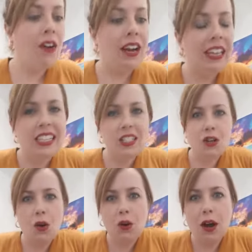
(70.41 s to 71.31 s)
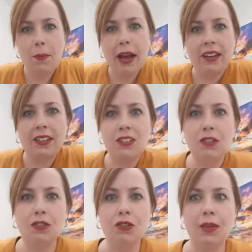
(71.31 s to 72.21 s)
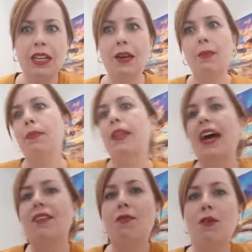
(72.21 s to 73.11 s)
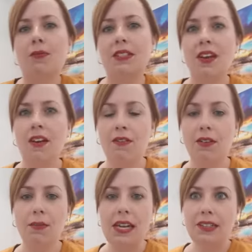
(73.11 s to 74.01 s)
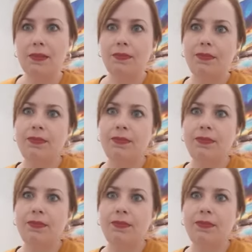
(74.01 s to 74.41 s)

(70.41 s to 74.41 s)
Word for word: All right, let's talk about social media platforms for a minute.